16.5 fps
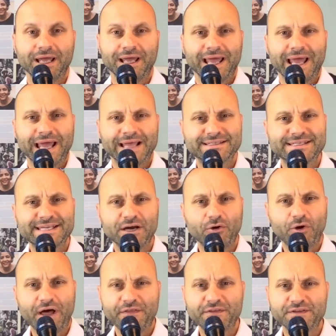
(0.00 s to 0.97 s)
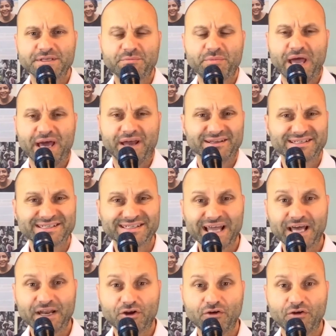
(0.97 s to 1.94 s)
and tell others about it. Start
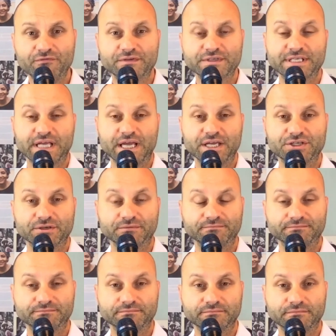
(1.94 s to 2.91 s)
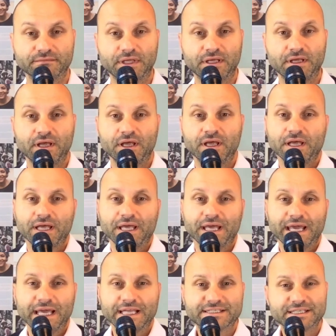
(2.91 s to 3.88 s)
a conversation.
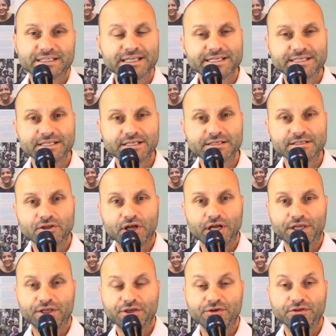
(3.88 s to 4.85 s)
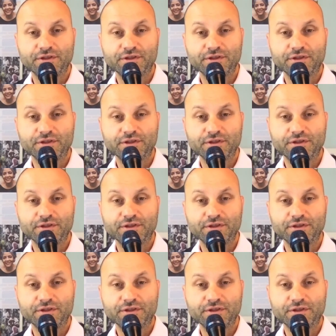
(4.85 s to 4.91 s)
It's listeners like you that